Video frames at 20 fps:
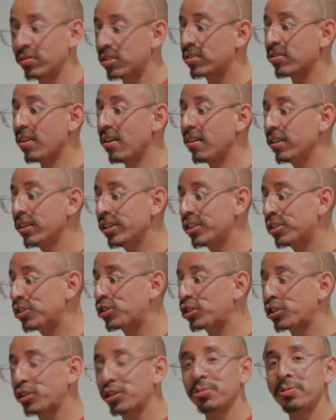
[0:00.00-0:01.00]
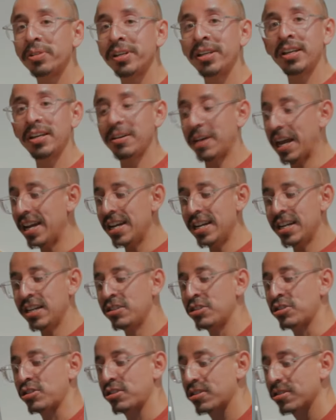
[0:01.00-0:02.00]
Solid, chewy,
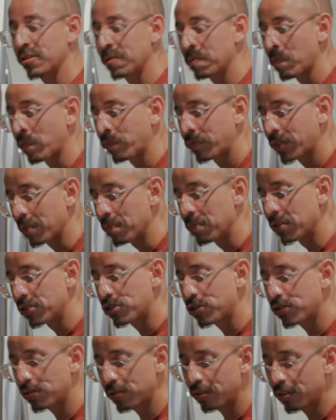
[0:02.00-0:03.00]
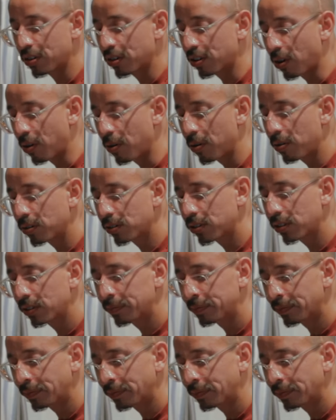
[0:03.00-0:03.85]
aged, mature gold.